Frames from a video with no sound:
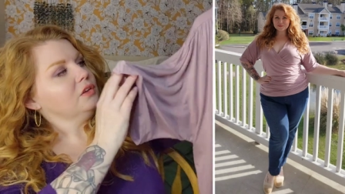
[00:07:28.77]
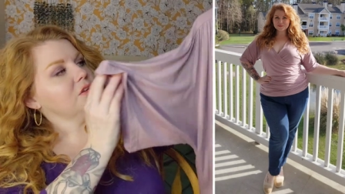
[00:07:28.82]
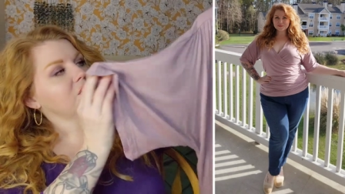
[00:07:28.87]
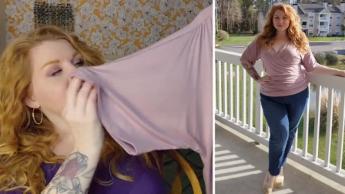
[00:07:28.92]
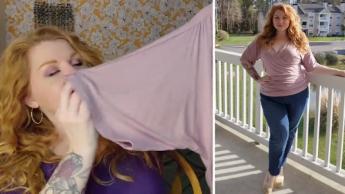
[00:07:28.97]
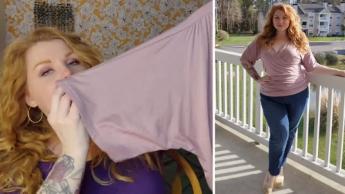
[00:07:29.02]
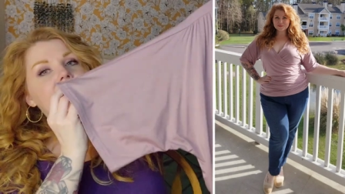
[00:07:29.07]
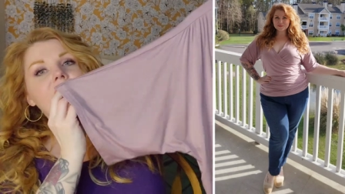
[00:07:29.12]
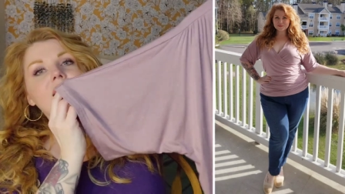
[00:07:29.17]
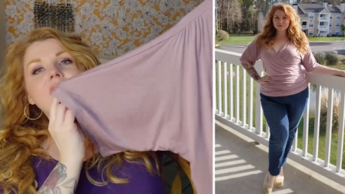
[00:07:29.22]

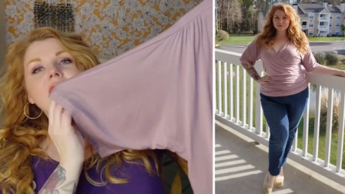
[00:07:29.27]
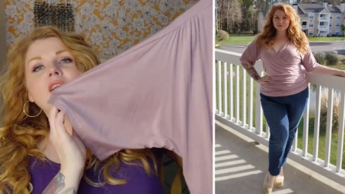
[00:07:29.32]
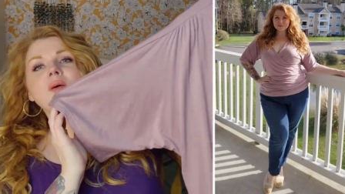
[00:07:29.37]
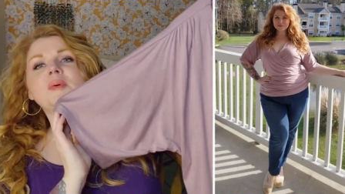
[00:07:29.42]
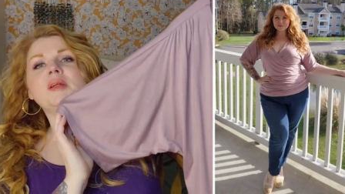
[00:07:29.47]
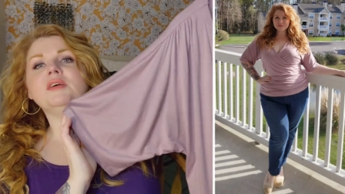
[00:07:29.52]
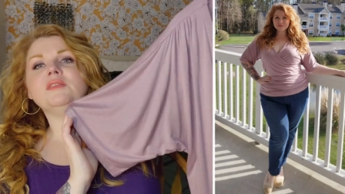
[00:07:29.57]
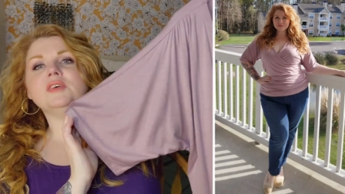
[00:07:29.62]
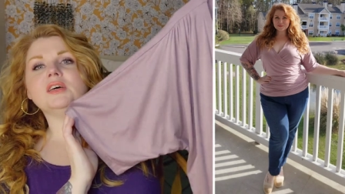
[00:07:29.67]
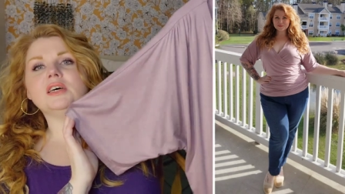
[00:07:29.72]
You've got a little
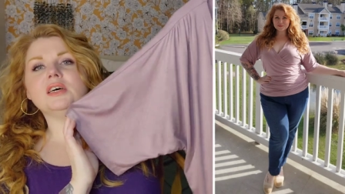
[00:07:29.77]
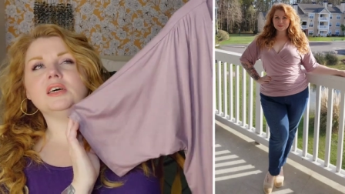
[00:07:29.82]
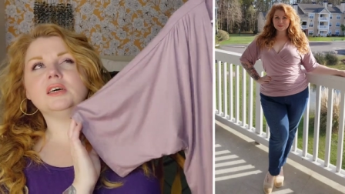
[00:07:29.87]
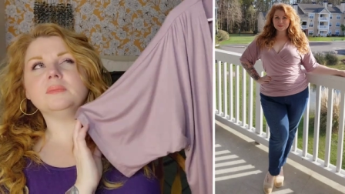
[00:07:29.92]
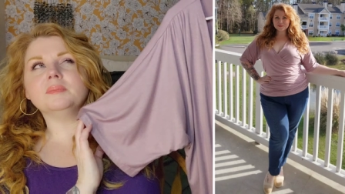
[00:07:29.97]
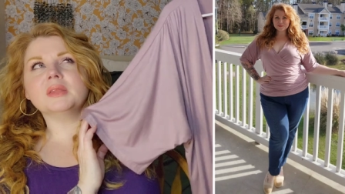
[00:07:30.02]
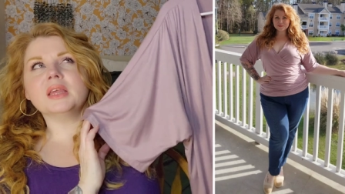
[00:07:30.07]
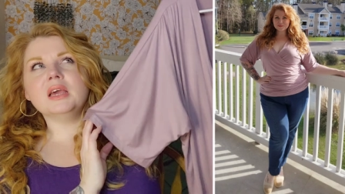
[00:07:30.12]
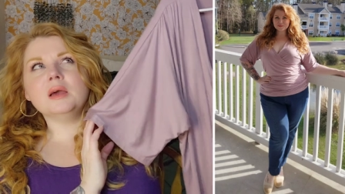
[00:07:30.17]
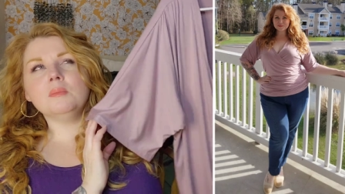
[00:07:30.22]
bit of
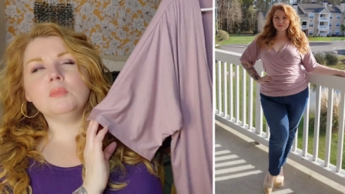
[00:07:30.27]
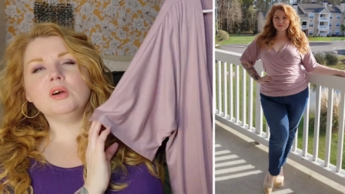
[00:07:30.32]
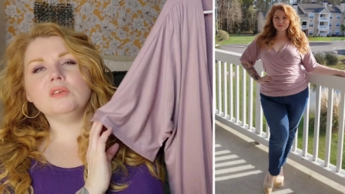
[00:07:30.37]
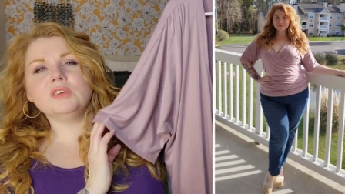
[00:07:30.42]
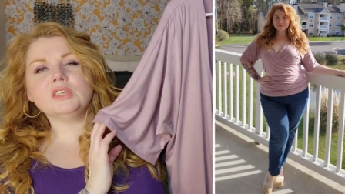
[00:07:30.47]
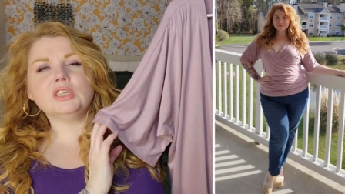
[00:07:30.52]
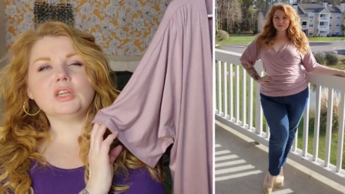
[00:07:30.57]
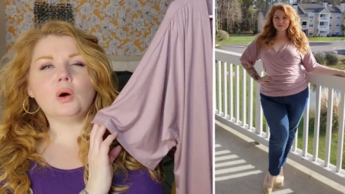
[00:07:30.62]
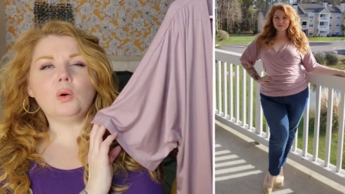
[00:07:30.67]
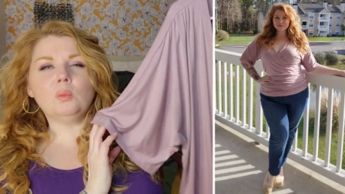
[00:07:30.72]
a, more
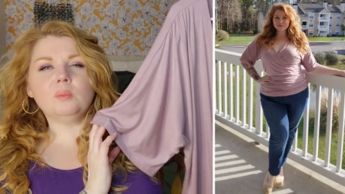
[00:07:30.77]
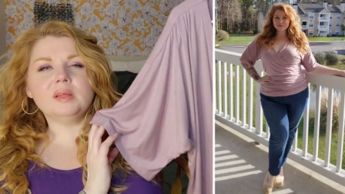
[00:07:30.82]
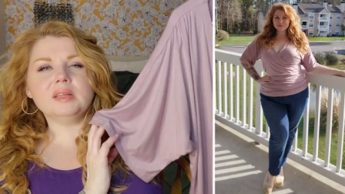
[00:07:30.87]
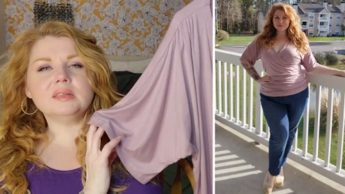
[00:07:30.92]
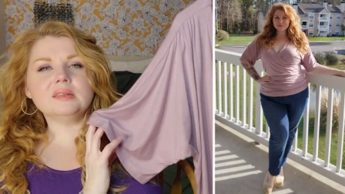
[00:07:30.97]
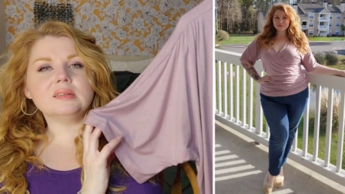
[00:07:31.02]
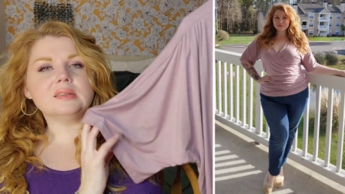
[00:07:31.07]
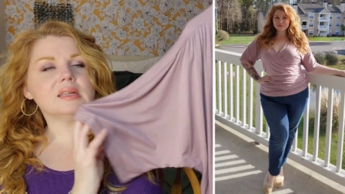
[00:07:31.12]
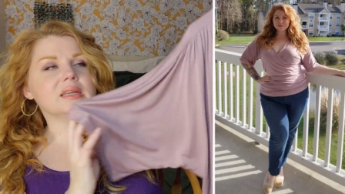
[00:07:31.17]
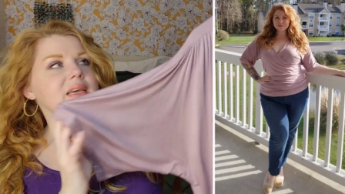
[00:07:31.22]
of a
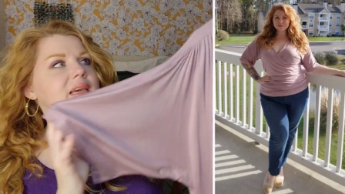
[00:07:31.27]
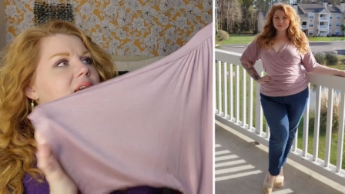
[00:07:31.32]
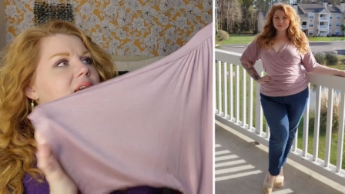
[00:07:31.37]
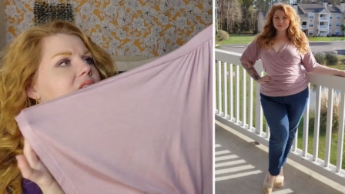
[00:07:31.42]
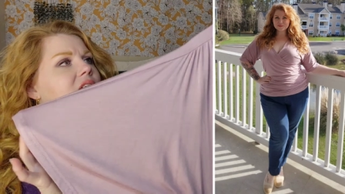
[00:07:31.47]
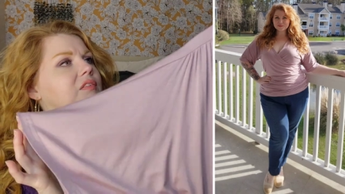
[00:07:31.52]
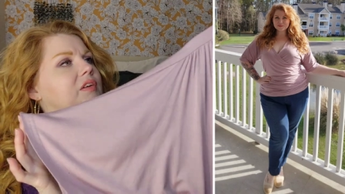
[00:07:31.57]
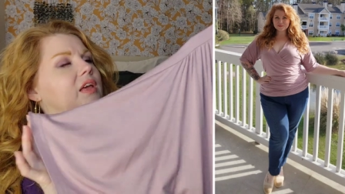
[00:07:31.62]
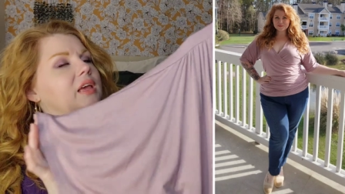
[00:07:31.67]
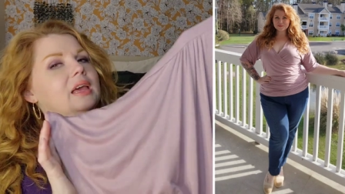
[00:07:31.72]
dolman
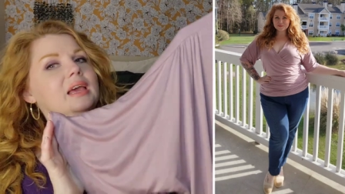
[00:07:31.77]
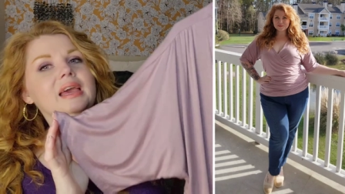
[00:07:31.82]
sleeve.